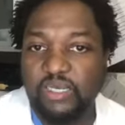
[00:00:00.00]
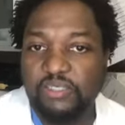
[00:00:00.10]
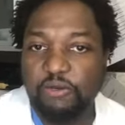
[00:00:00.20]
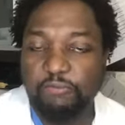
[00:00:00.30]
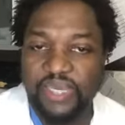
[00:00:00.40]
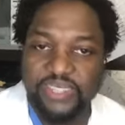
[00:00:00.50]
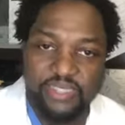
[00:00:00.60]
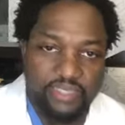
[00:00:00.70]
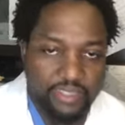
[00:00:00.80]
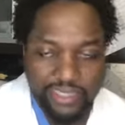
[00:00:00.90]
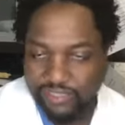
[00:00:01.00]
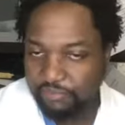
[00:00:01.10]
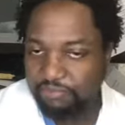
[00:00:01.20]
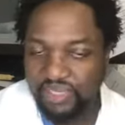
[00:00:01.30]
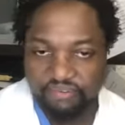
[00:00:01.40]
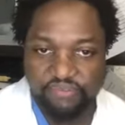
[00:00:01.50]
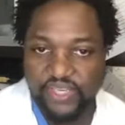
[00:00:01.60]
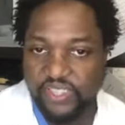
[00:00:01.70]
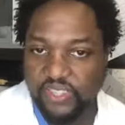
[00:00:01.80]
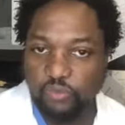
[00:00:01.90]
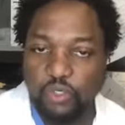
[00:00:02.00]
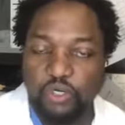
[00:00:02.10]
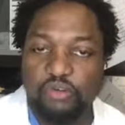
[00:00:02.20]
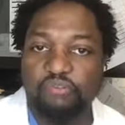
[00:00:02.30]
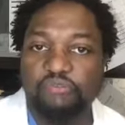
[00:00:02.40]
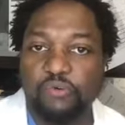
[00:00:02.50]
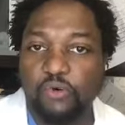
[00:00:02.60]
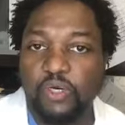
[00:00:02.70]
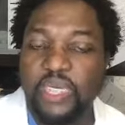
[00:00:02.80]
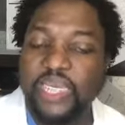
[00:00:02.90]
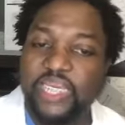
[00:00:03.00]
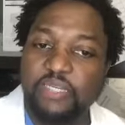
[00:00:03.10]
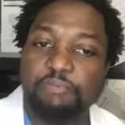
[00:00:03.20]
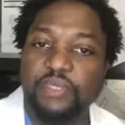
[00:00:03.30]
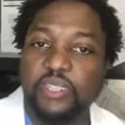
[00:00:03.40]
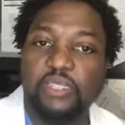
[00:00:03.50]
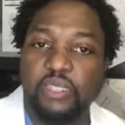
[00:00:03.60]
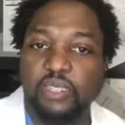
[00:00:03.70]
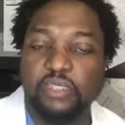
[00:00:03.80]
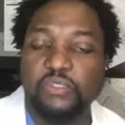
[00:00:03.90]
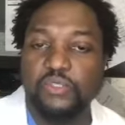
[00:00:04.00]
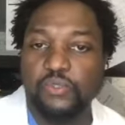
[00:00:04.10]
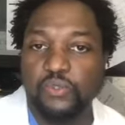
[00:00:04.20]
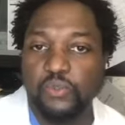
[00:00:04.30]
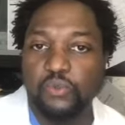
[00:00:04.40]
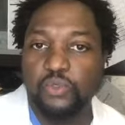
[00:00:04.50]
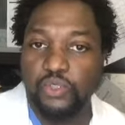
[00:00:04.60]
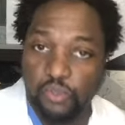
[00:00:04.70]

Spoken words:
So basically that's a big fancy word for inability to